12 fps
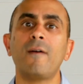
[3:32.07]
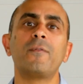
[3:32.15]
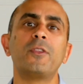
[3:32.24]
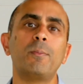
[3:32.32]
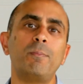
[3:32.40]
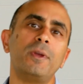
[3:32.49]

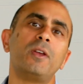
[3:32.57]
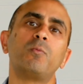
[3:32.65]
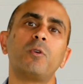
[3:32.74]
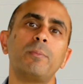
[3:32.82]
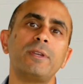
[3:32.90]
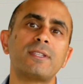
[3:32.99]
the bin
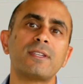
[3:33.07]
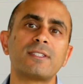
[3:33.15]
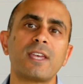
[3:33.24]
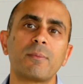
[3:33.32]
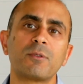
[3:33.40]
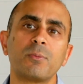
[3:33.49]
will be
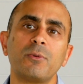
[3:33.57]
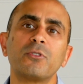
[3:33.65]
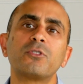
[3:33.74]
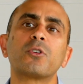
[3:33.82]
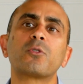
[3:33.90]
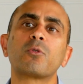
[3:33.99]
susceptible
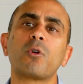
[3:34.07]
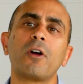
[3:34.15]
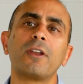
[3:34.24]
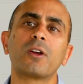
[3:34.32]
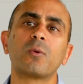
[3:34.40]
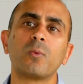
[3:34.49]
to
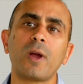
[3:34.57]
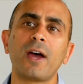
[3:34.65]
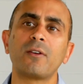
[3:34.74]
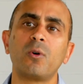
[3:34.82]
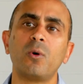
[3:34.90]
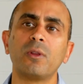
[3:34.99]
chronic
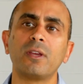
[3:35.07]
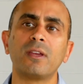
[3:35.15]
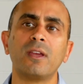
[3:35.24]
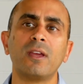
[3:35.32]
rat holing.